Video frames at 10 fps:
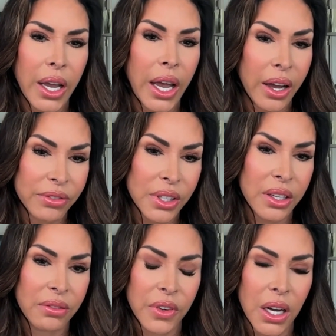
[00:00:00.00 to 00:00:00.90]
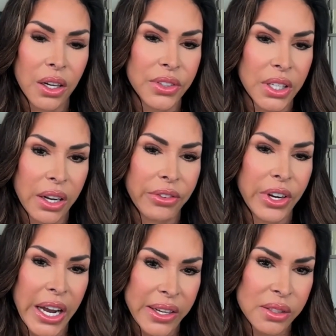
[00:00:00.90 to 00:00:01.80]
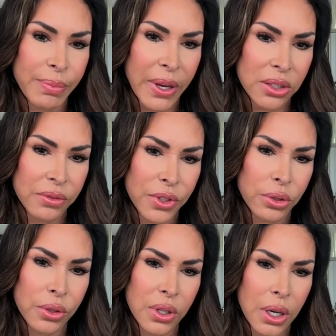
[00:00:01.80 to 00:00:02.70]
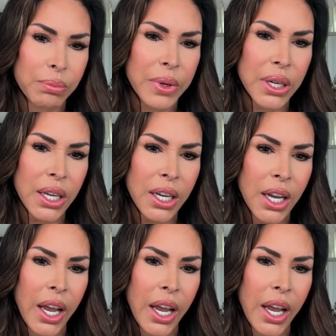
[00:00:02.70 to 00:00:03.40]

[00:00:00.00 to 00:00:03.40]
heavily involved in every aspect of your company